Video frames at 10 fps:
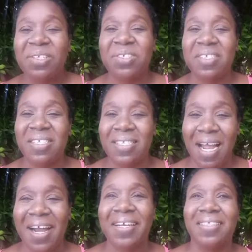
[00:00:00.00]
to
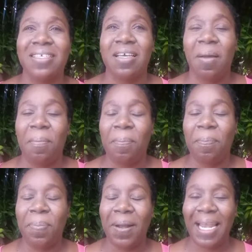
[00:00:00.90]
start
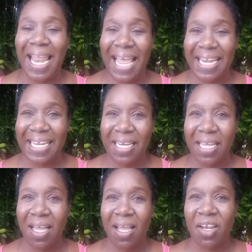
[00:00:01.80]
planning,
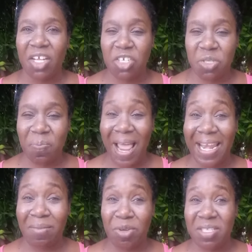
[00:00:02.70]
not just
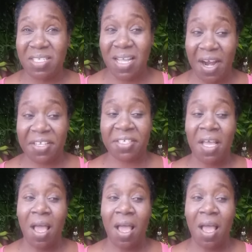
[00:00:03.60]
planning, but start